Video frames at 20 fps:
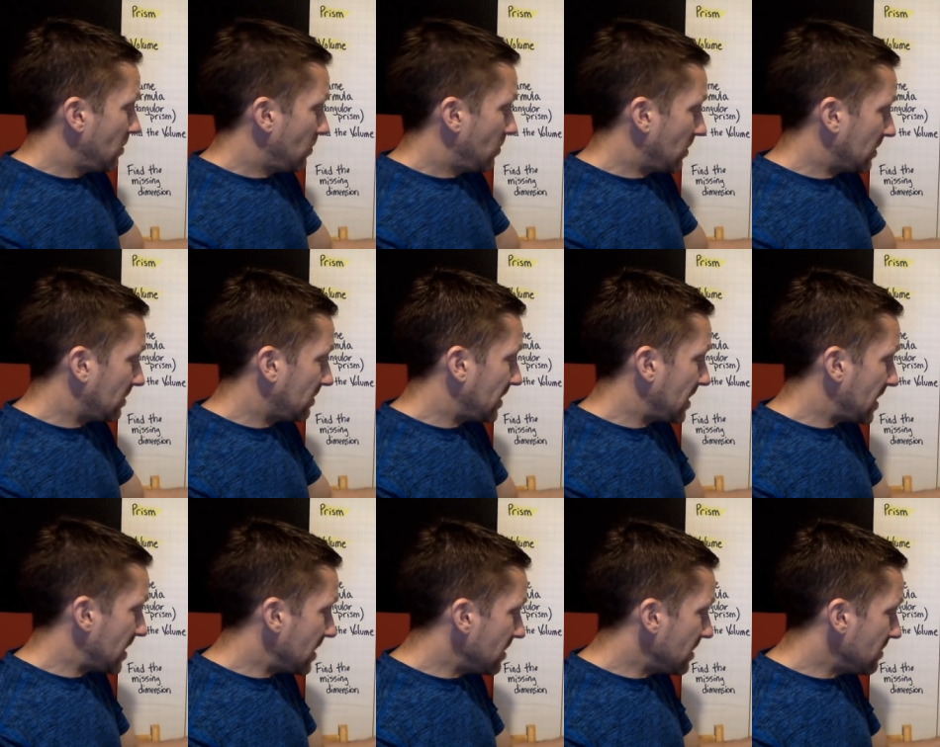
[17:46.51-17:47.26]
What's
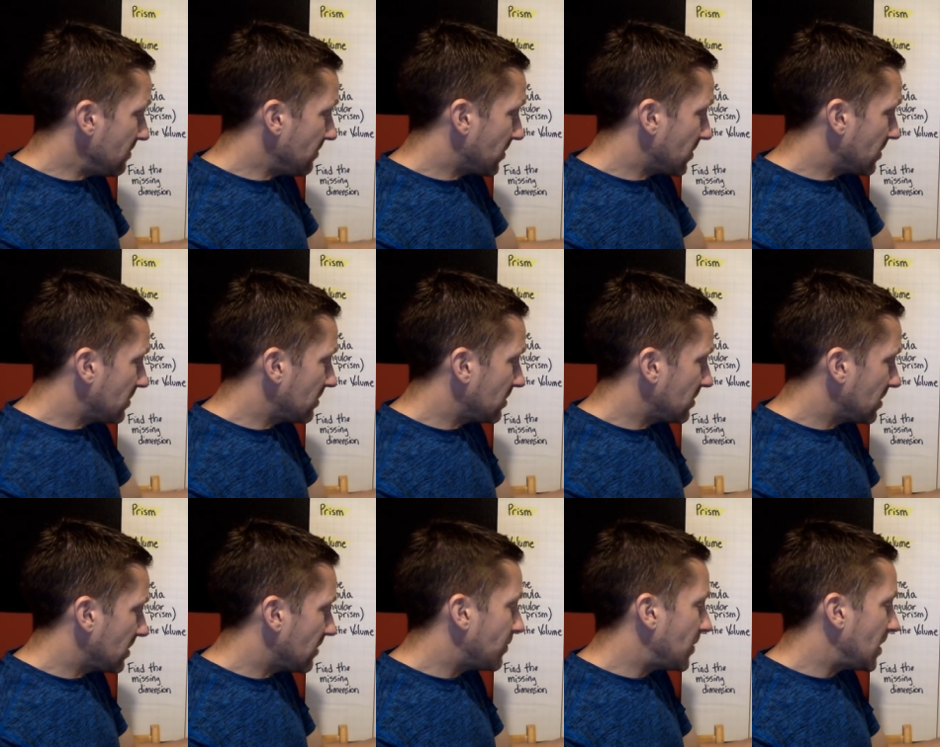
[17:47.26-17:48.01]
the inverse
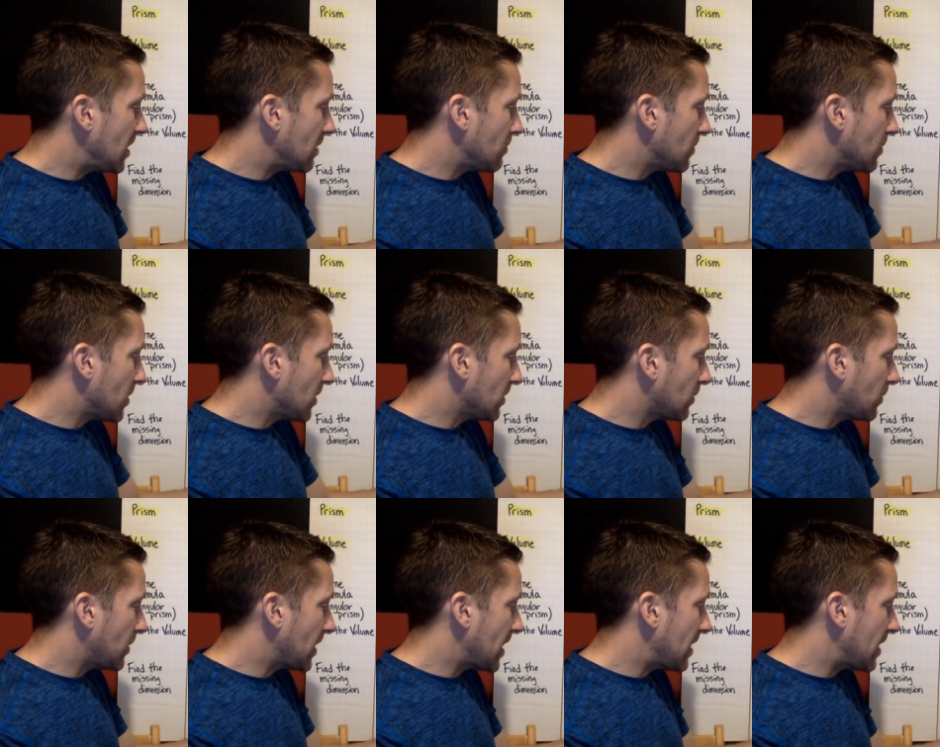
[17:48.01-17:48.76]
of being
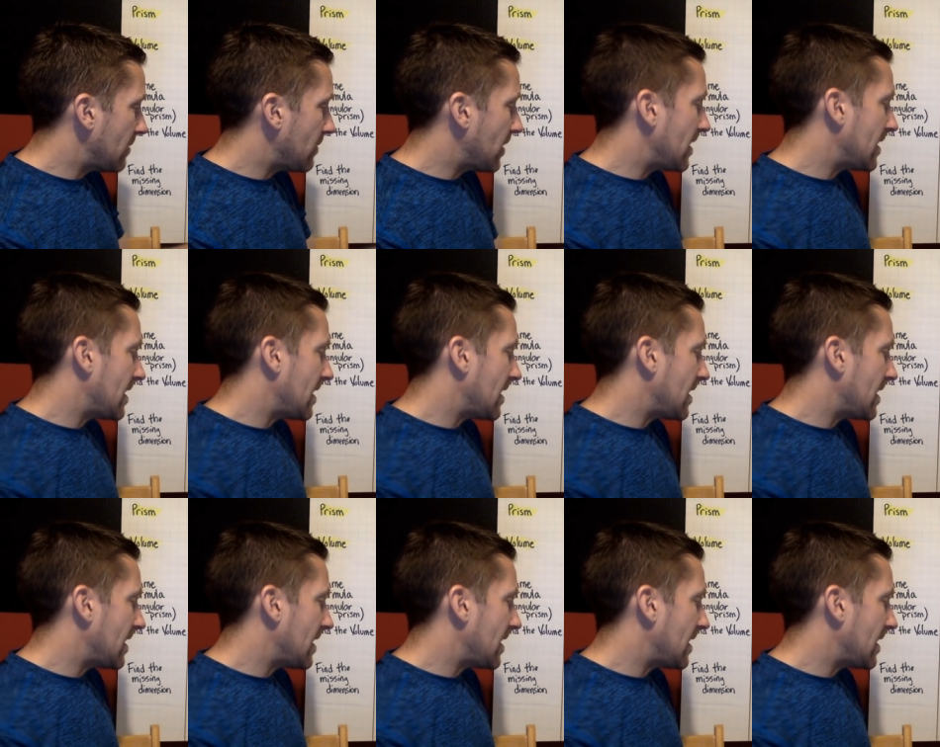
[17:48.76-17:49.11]
multiplied by